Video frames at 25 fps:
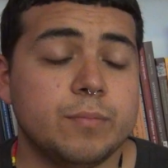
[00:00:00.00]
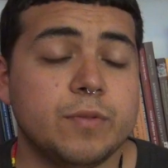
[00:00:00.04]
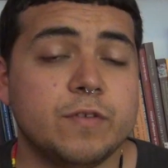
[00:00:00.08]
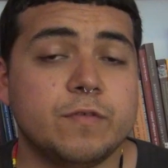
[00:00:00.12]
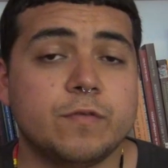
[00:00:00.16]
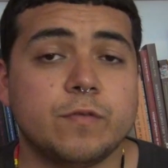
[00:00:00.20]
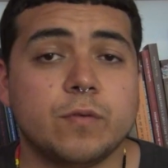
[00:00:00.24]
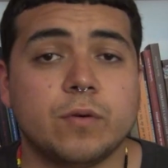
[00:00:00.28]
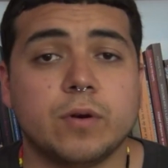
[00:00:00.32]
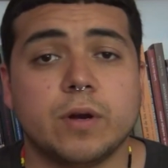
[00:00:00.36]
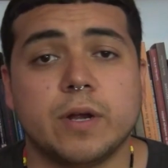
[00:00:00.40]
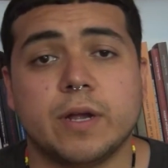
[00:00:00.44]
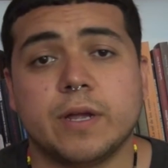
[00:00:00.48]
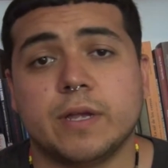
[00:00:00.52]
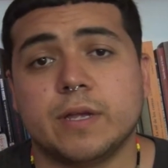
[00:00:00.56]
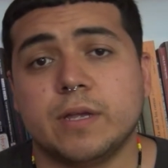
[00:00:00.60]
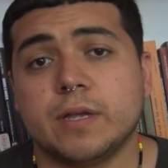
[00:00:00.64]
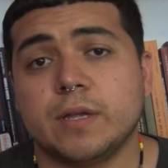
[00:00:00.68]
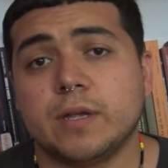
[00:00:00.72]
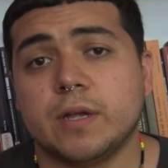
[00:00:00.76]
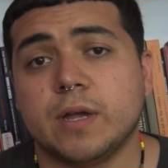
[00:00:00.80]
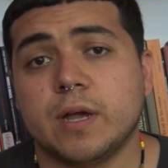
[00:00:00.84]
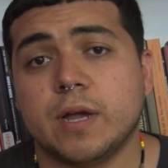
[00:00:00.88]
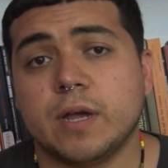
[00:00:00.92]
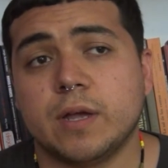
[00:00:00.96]
before
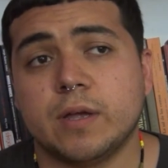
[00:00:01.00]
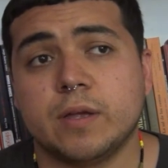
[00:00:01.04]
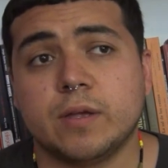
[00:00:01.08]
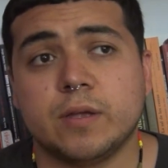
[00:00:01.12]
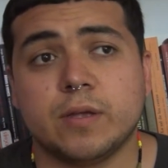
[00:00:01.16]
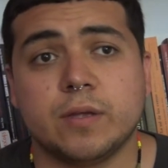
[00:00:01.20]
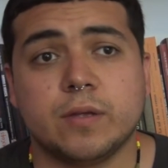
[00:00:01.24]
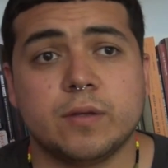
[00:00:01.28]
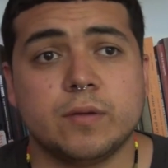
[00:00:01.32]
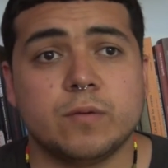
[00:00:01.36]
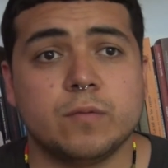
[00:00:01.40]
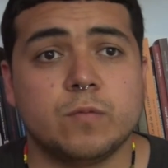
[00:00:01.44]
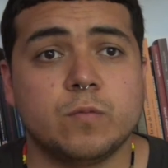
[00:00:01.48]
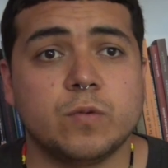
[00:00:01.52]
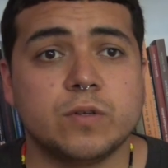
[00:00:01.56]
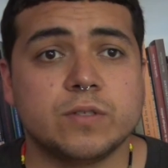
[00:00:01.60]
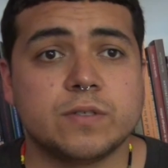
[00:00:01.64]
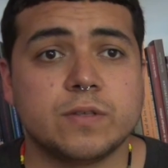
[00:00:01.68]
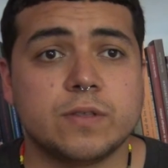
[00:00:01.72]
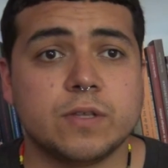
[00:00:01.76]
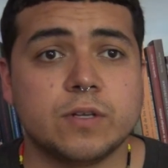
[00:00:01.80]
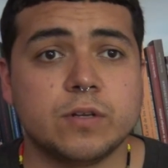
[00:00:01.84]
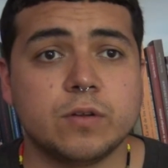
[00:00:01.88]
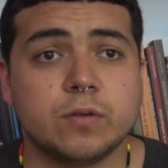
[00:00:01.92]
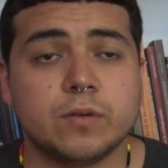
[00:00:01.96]
I, I went
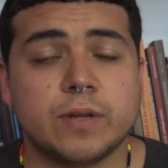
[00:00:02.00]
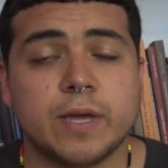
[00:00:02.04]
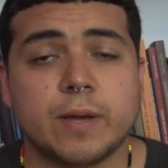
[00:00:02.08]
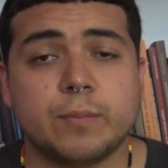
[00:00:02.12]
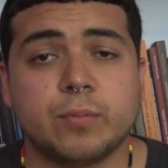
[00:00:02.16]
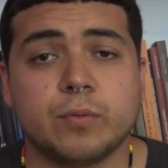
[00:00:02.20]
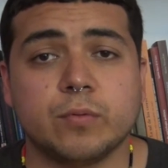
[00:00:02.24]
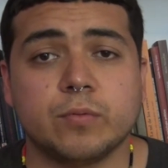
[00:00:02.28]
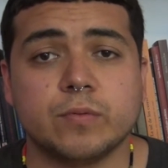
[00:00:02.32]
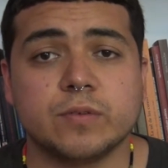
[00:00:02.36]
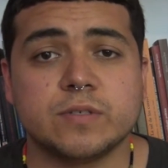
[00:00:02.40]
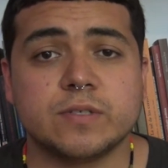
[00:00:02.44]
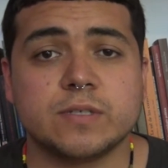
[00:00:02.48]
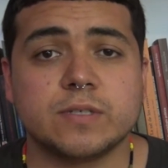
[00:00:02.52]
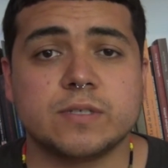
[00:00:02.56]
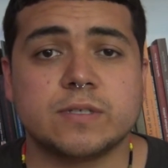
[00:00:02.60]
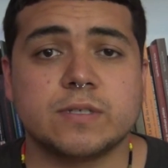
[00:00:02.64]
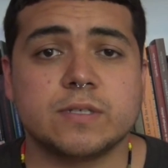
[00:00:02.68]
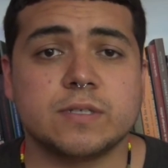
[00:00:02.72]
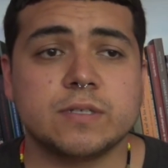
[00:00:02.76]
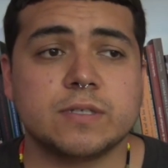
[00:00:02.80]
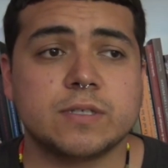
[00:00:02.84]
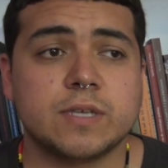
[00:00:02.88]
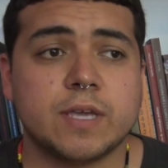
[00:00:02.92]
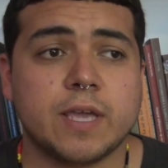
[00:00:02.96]
to the No DAPL
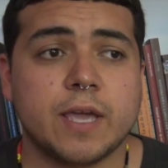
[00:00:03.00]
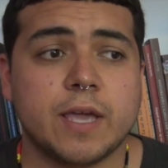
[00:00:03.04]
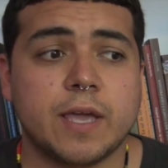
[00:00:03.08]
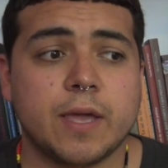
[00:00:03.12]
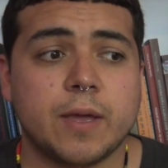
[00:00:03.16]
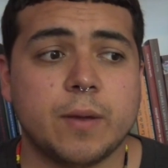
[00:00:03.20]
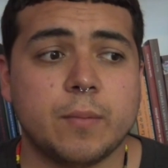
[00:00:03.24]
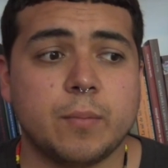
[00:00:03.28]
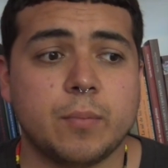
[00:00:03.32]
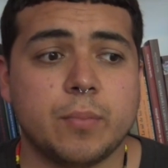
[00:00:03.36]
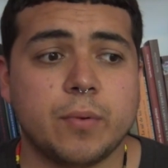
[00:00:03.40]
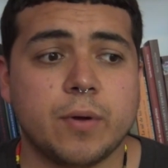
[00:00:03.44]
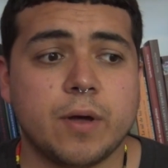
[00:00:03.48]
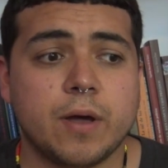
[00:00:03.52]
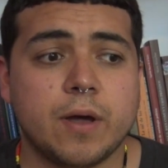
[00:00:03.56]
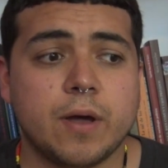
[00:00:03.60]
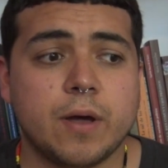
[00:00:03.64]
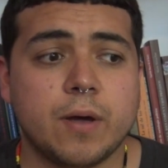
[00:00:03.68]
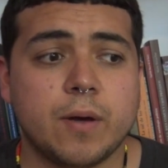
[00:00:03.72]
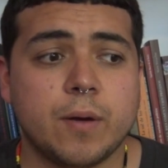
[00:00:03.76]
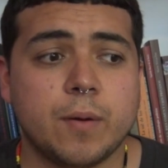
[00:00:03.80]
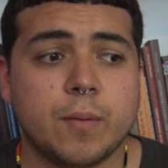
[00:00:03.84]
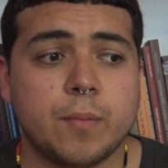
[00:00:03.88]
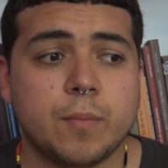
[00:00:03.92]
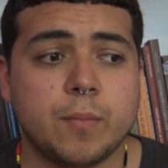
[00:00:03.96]
resistance camp,
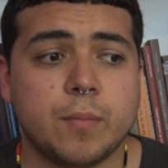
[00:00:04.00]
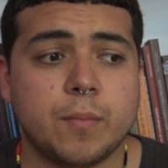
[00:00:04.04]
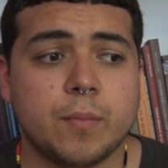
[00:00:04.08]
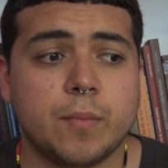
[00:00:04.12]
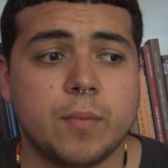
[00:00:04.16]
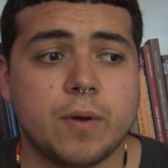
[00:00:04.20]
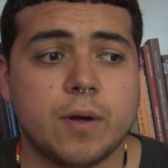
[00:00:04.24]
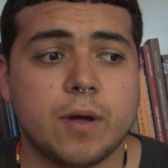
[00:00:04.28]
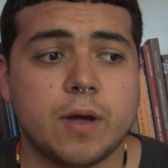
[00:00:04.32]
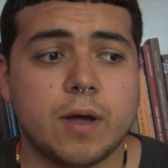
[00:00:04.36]
um,